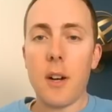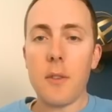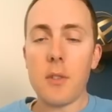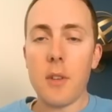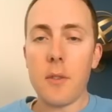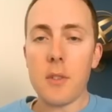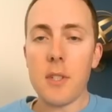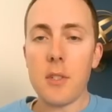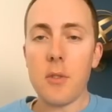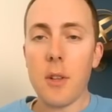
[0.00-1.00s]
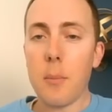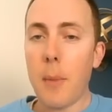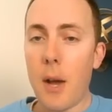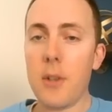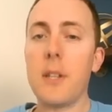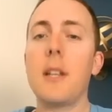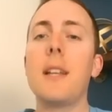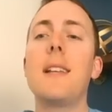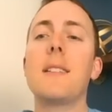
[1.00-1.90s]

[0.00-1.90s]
Obviously, you have your centrally mounted